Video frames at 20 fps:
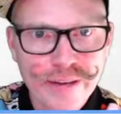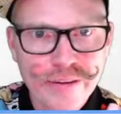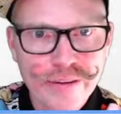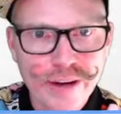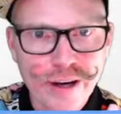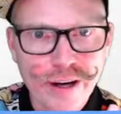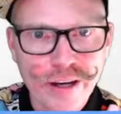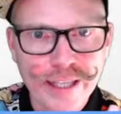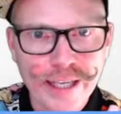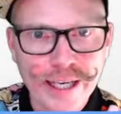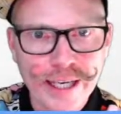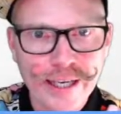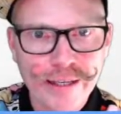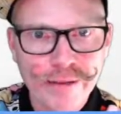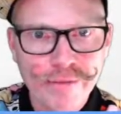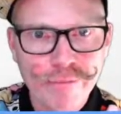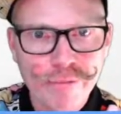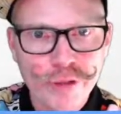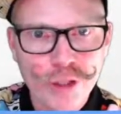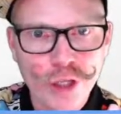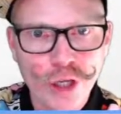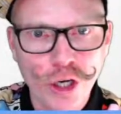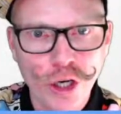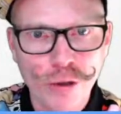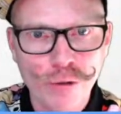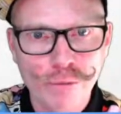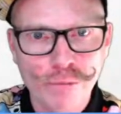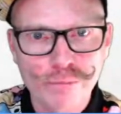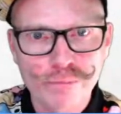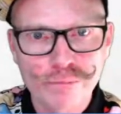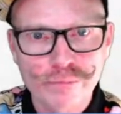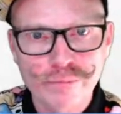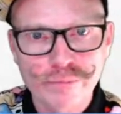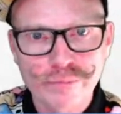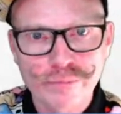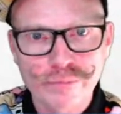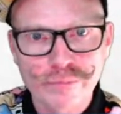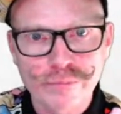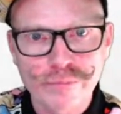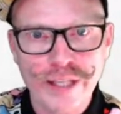Okay, cool.
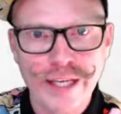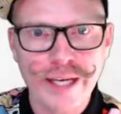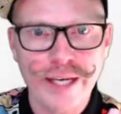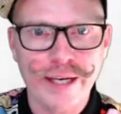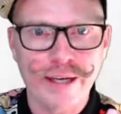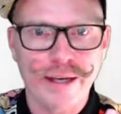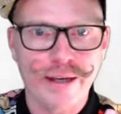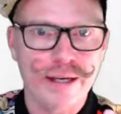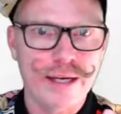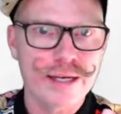There,